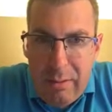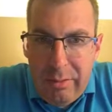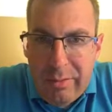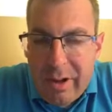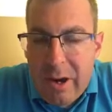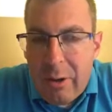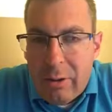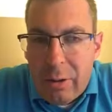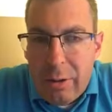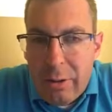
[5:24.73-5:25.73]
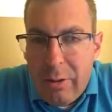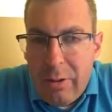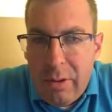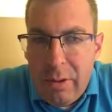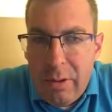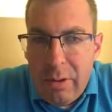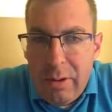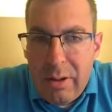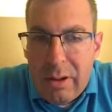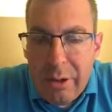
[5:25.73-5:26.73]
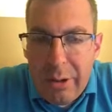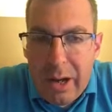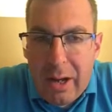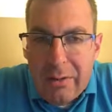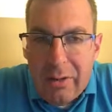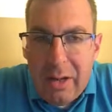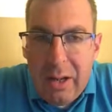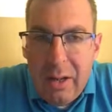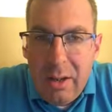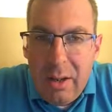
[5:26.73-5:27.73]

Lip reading: desire to learn, the curiosity,